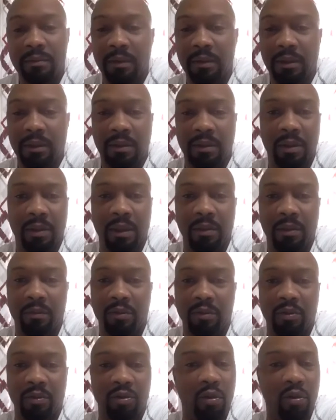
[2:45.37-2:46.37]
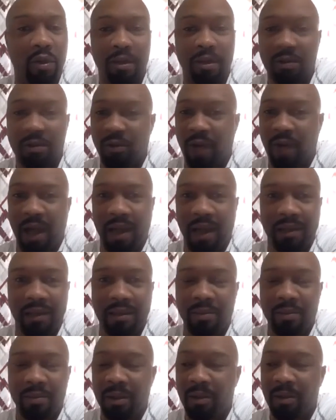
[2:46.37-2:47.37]
It's been a joyous ride. It's
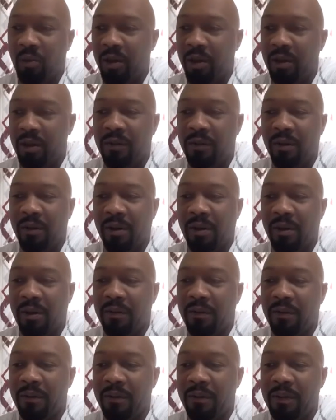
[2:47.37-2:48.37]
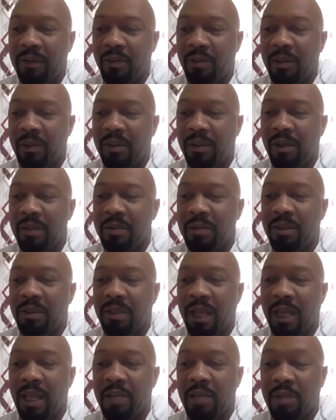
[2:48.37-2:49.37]
been wonderful. It's been the ups and
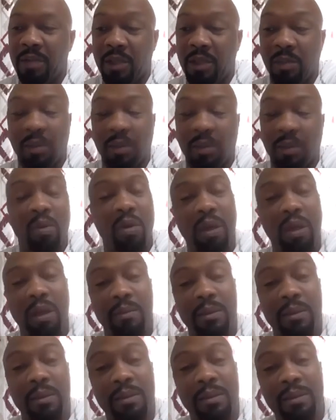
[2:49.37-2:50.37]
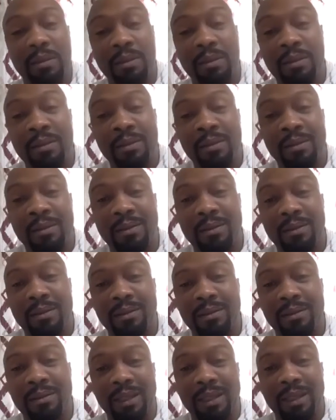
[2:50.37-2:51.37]
downs, but it's been more ups
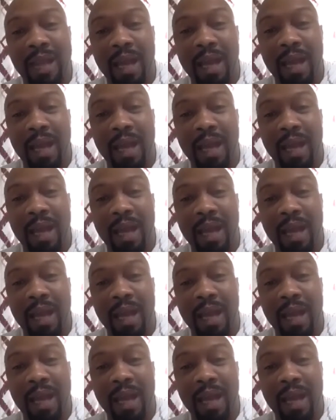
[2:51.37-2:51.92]
than downs.